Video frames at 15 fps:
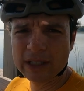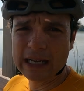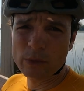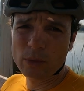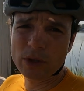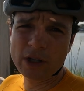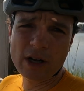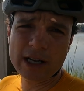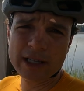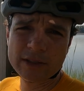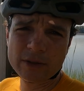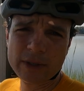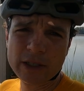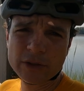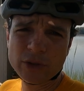that will
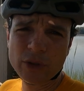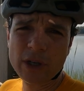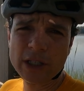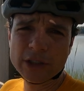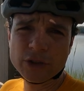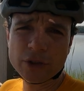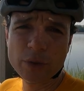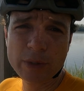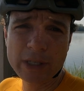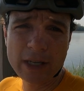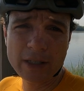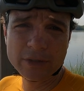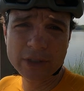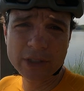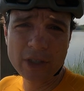cost around two hundred, three
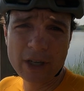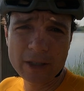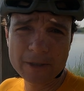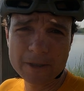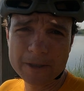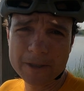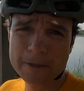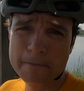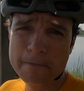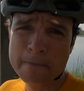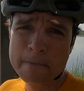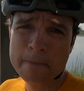hundred dollars,